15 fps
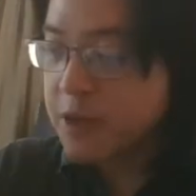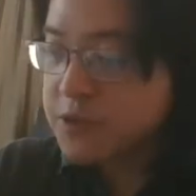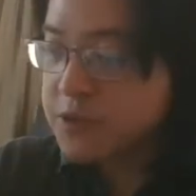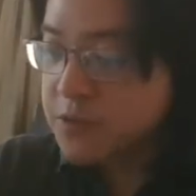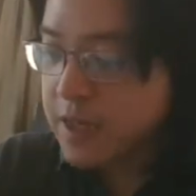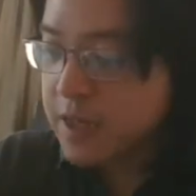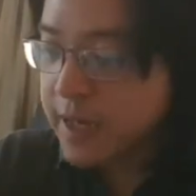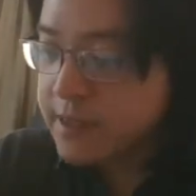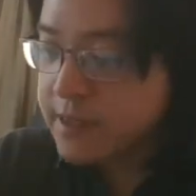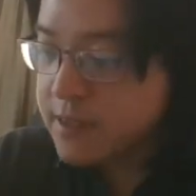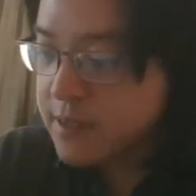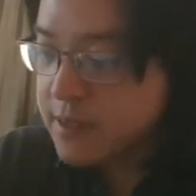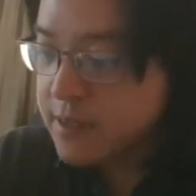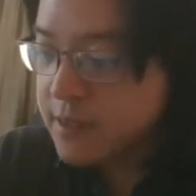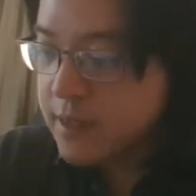to let
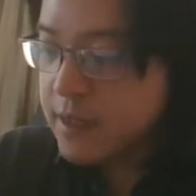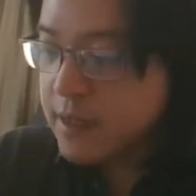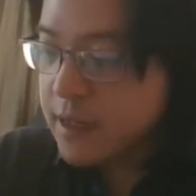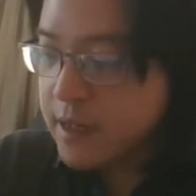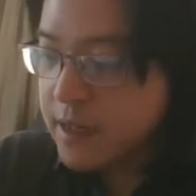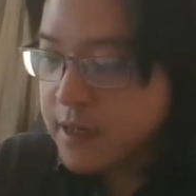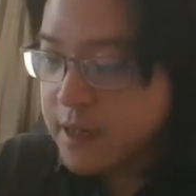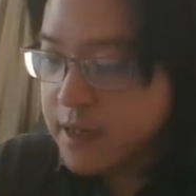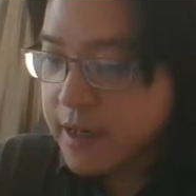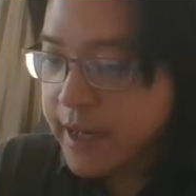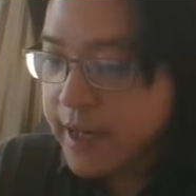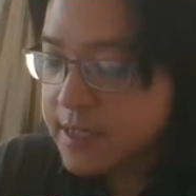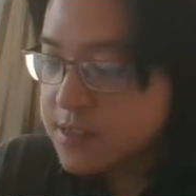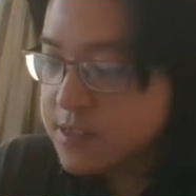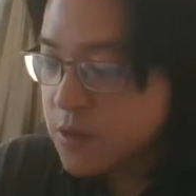
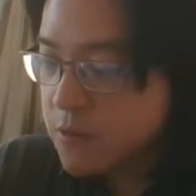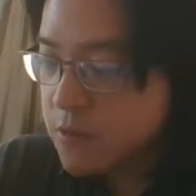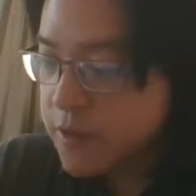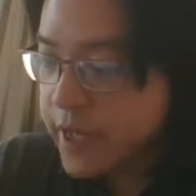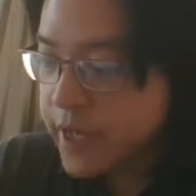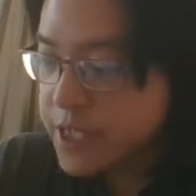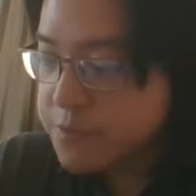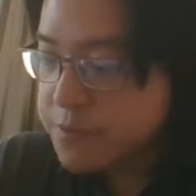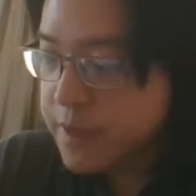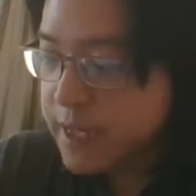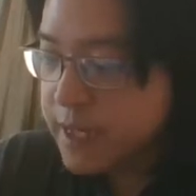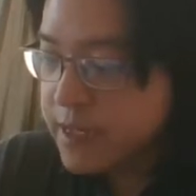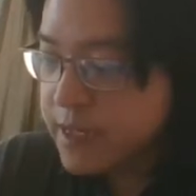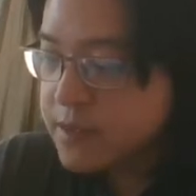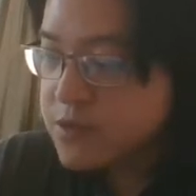x over h
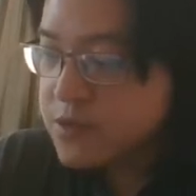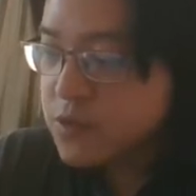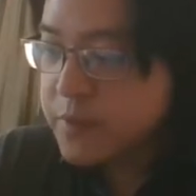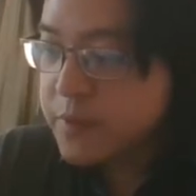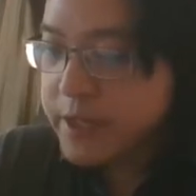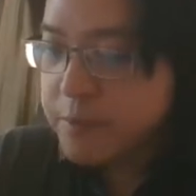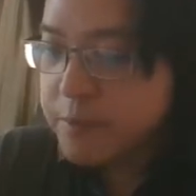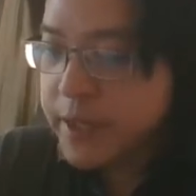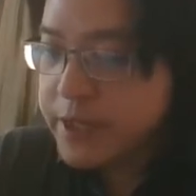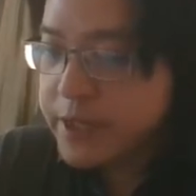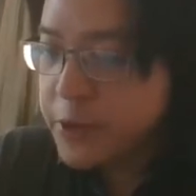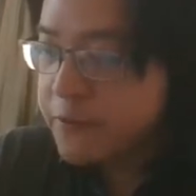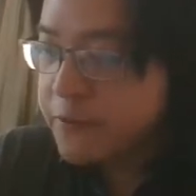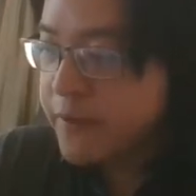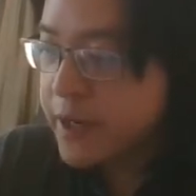bar to be my
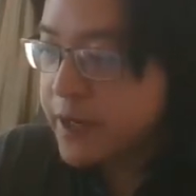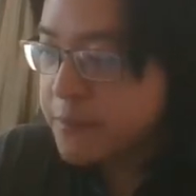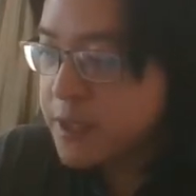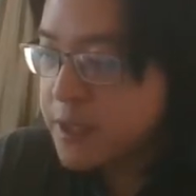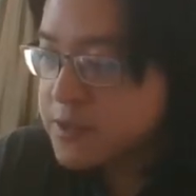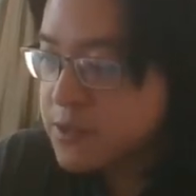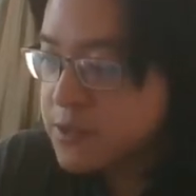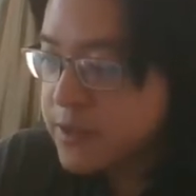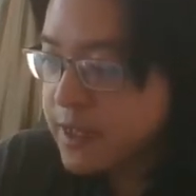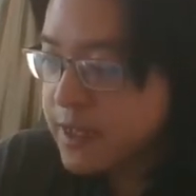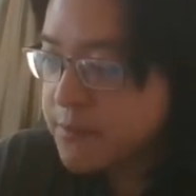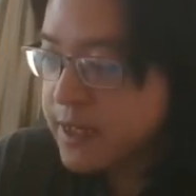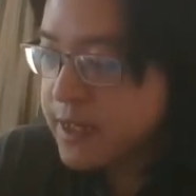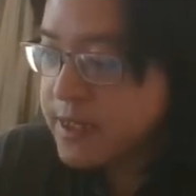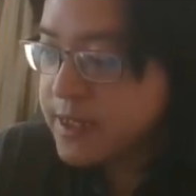new variable, so that
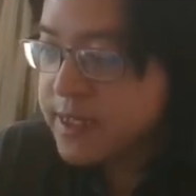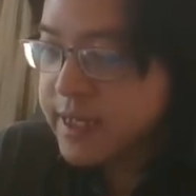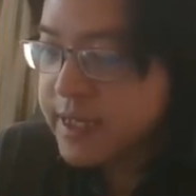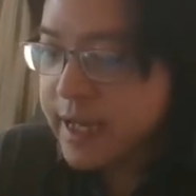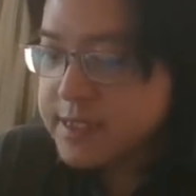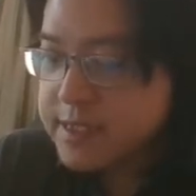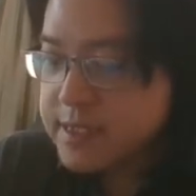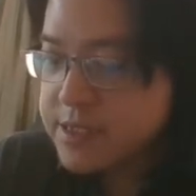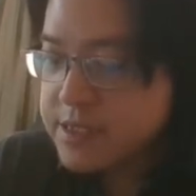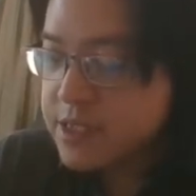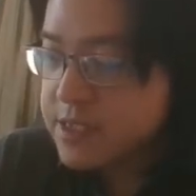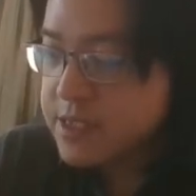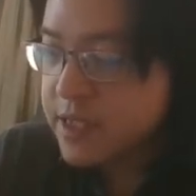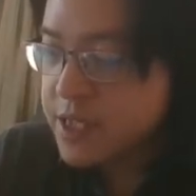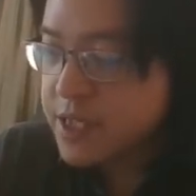my dx is
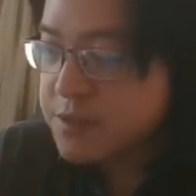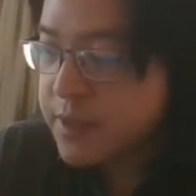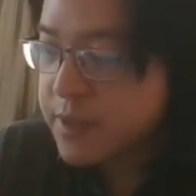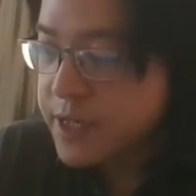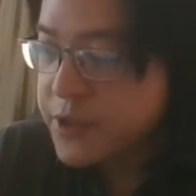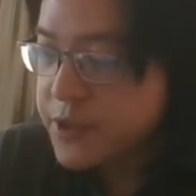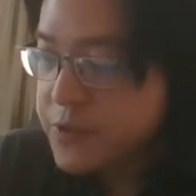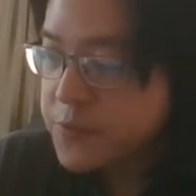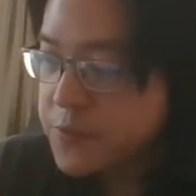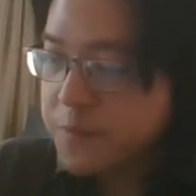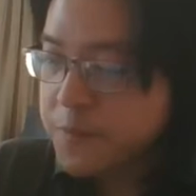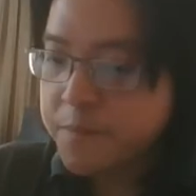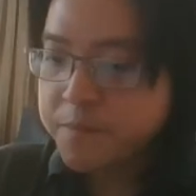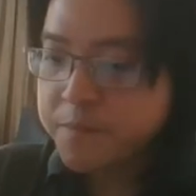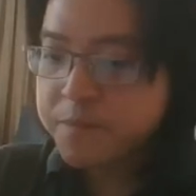just h bar u.
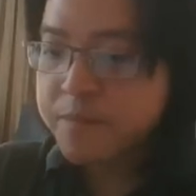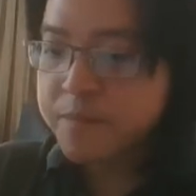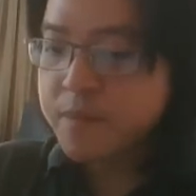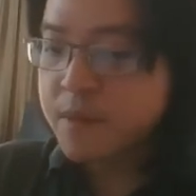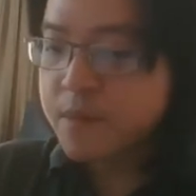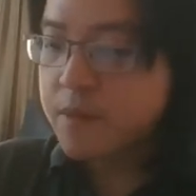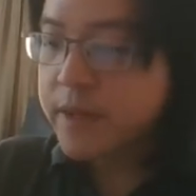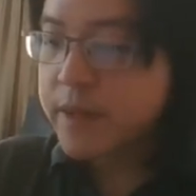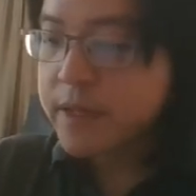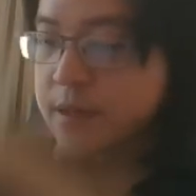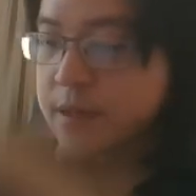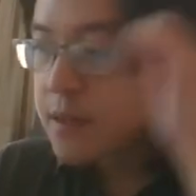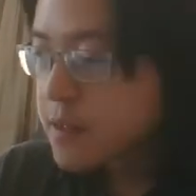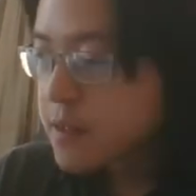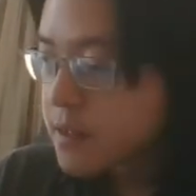Okay,
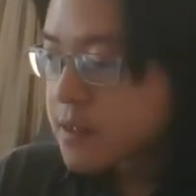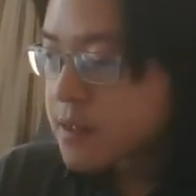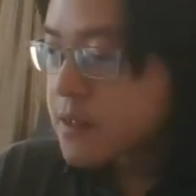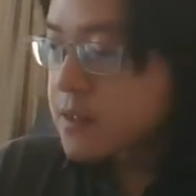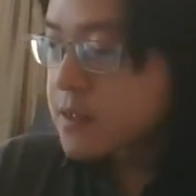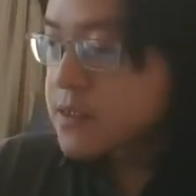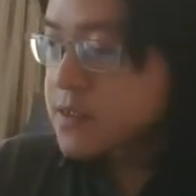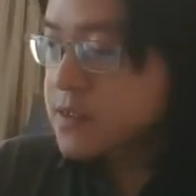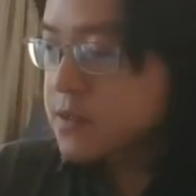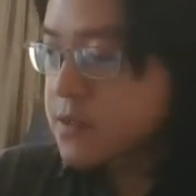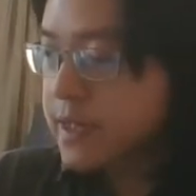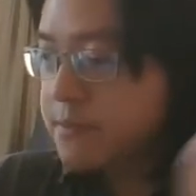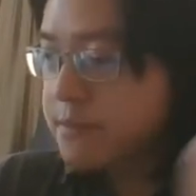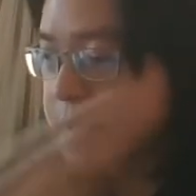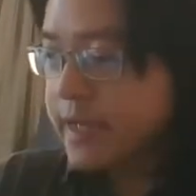so
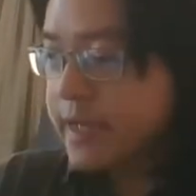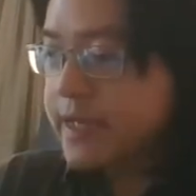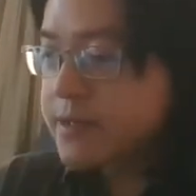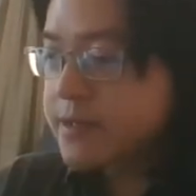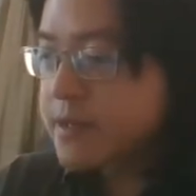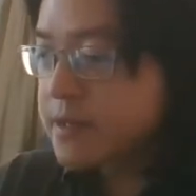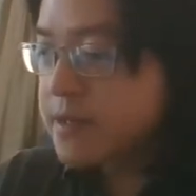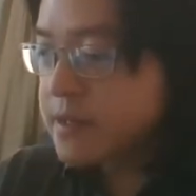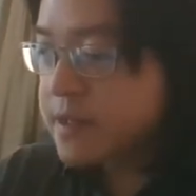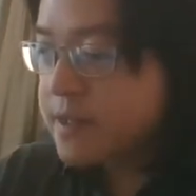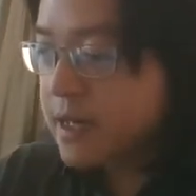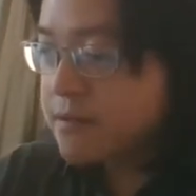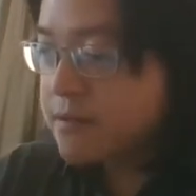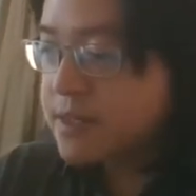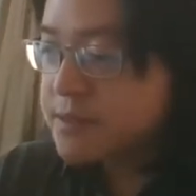that my integral
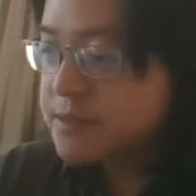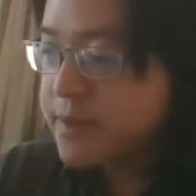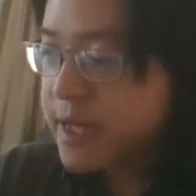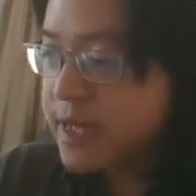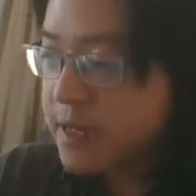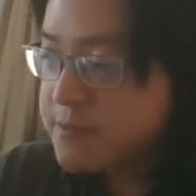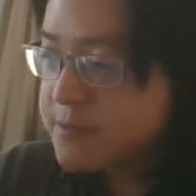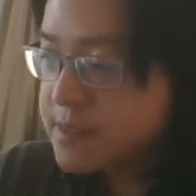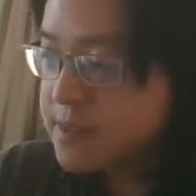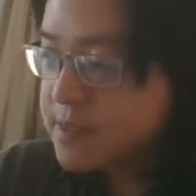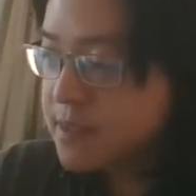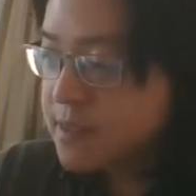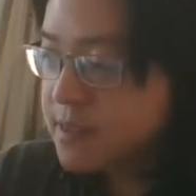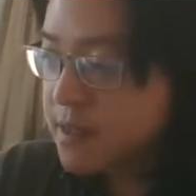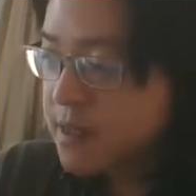now is becomes
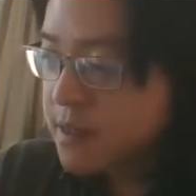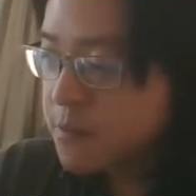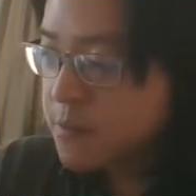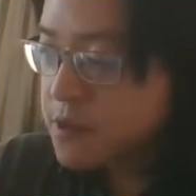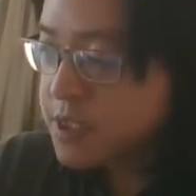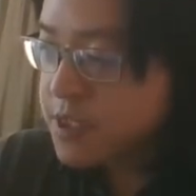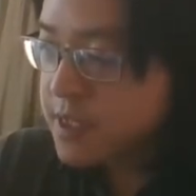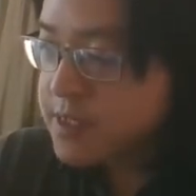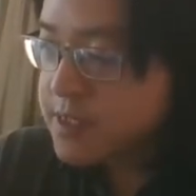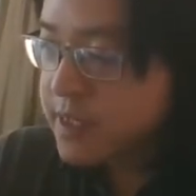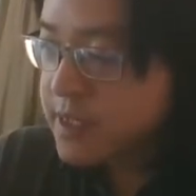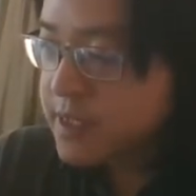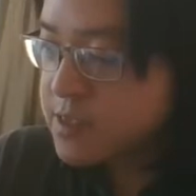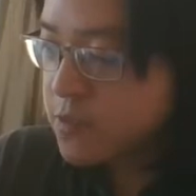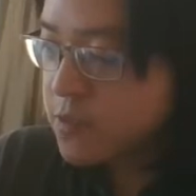modulus a
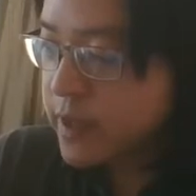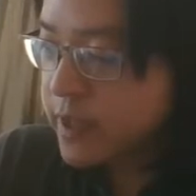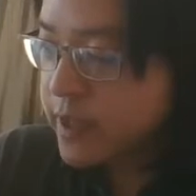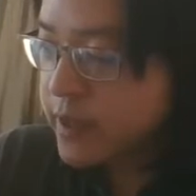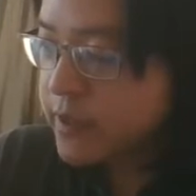square.